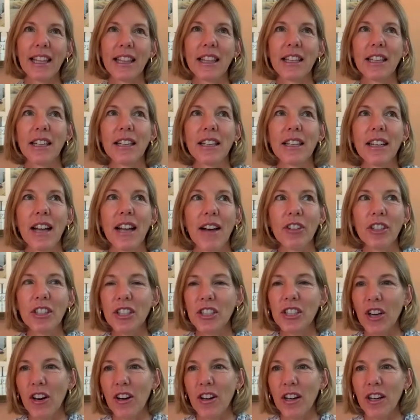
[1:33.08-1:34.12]
that the novel
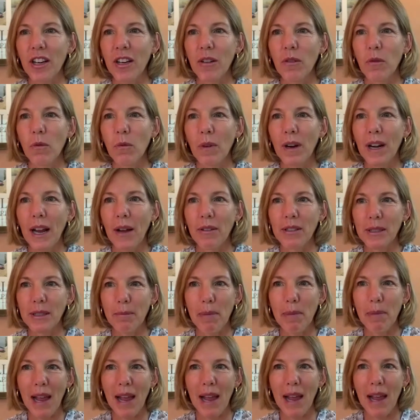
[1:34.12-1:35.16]
started when I was in
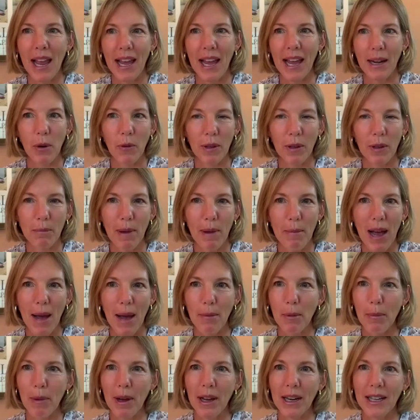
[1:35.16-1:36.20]
Panama with my
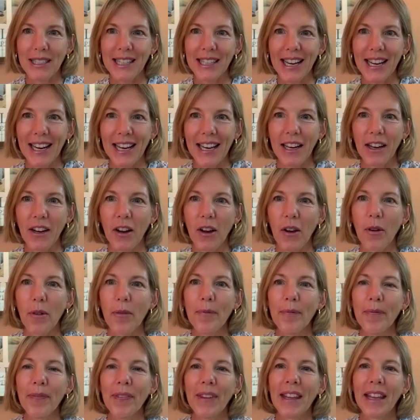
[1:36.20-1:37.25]
mom about a decade
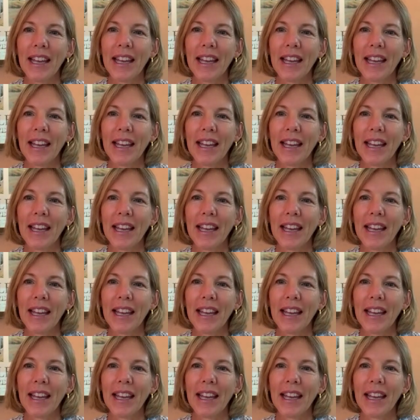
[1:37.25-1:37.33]
ago.